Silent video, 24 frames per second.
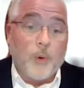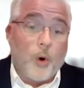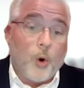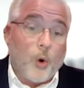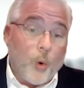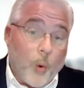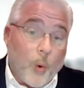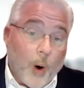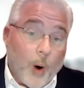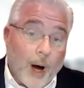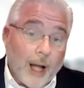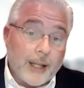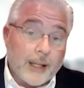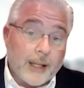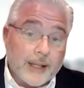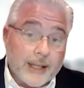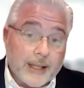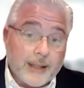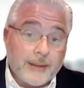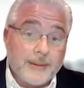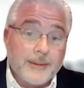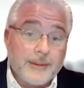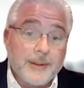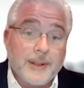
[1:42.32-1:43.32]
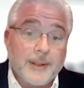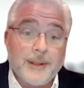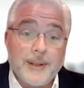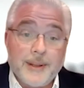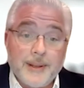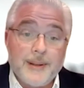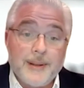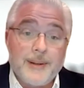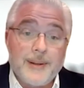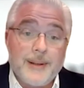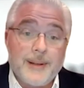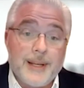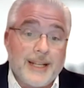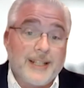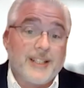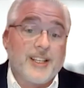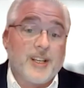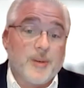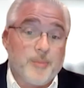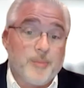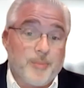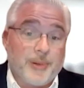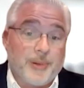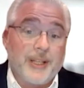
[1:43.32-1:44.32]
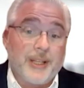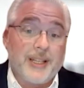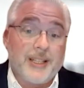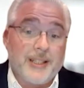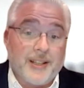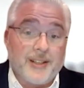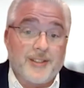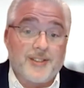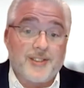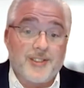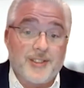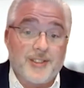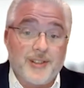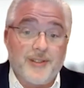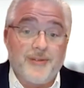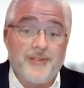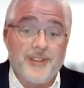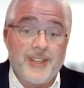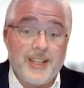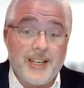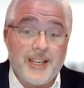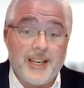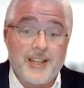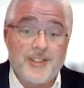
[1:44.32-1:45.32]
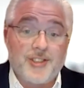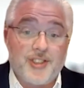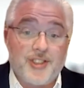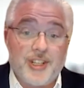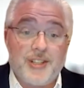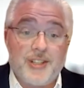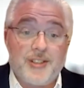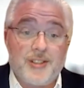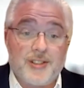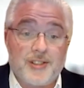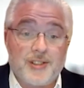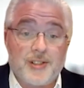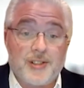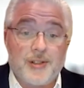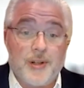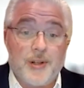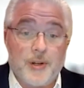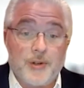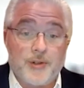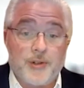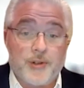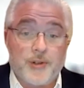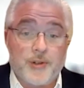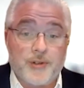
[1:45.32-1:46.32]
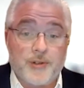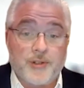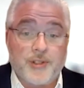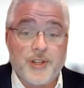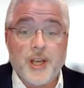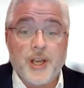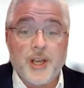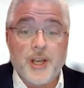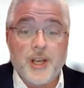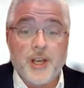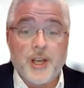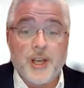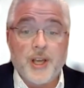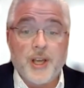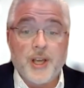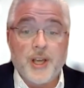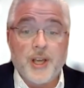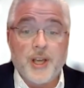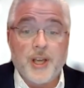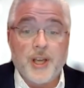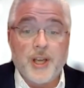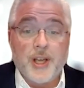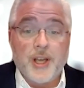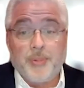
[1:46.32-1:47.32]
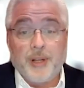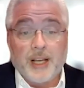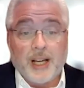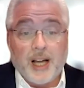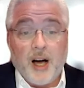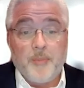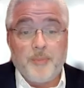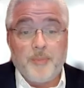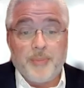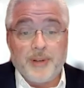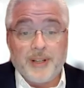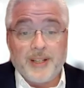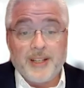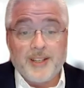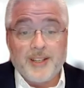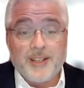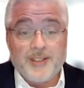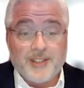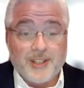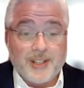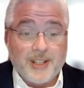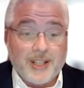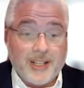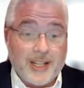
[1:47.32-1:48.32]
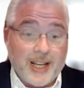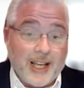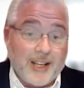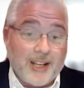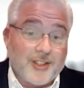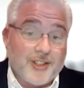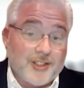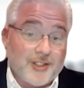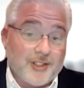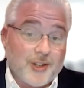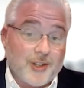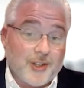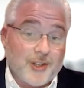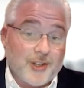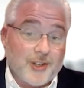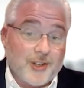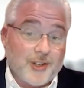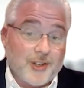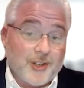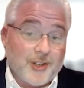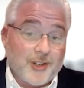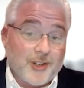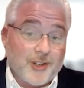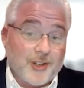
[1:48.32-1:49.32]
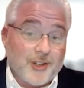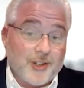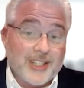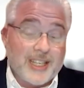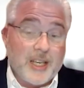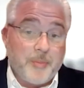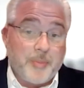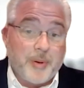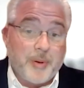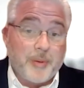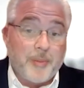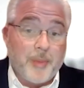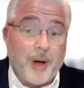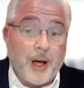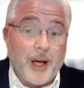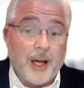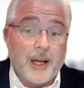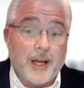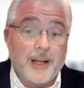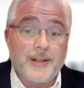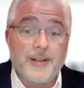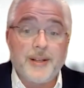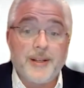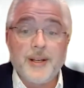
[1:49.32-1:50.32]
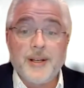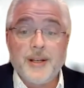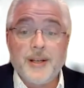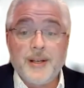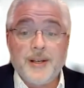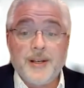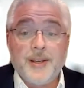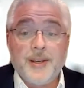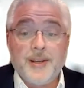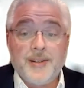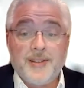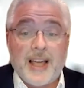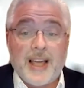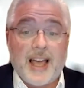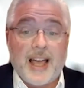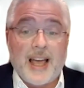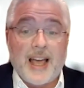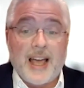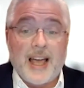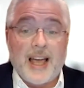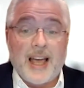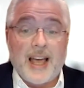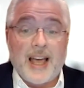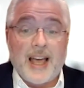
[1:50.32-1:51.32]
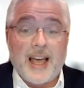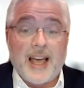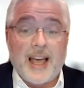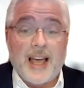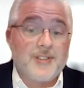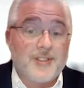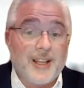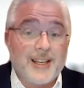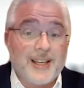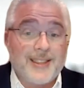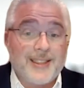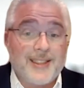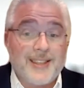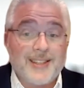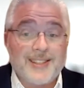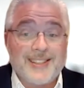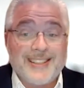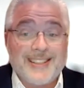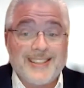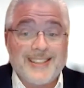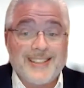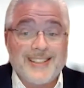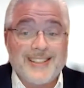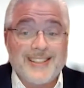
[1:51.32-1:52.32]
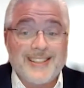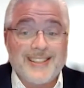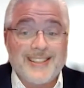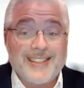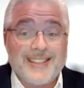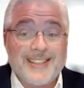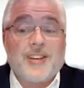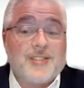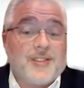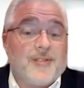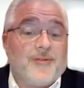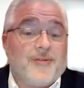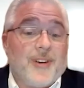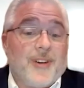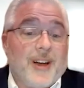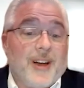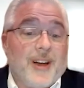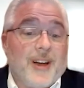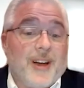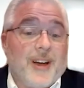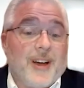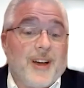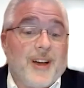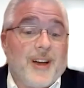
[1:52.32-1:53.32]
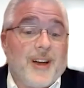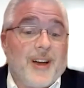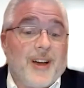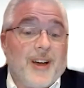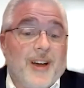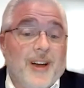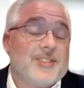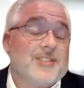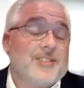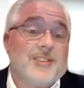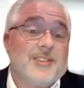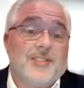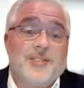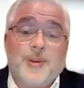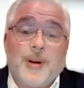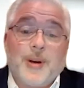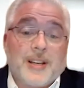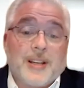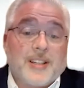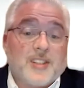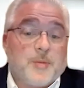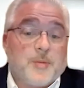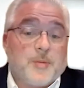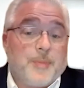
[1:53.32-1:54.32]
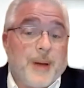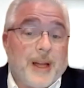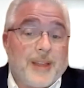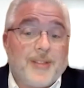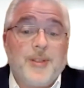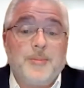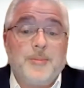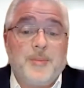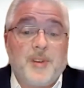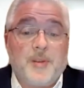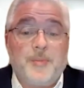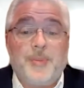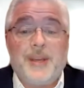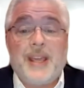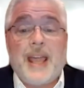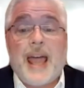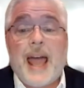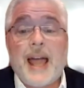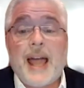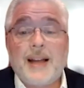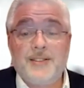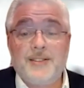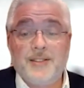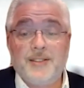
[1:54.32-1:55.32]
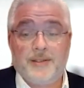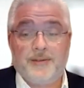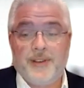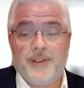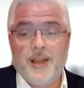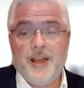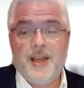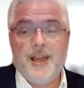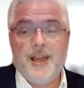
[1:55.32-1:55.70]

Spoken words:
quality, and completeness of ESG disclosures of public companies. And I just offer this to keep in mind. Task forces like this need to justify their existence, so I expect them to be active.